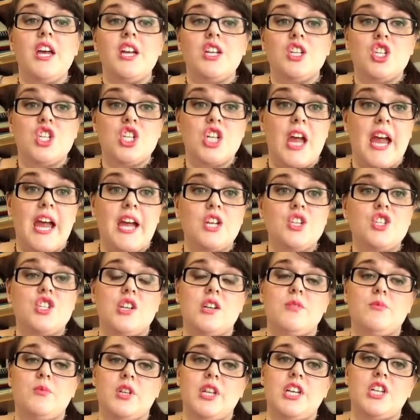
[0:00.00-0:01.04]
changed
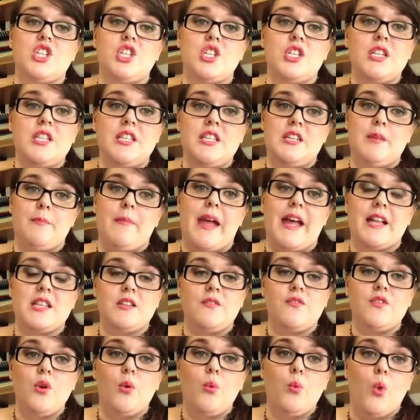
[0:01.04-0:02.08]
in relation to the demands
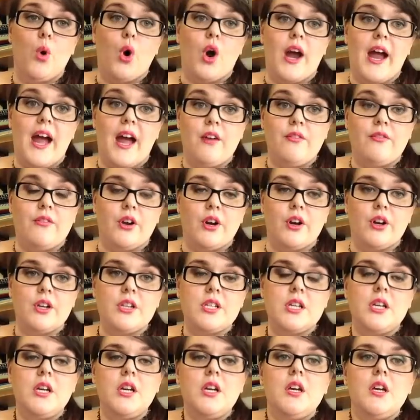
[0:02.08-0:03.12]
of the war effort.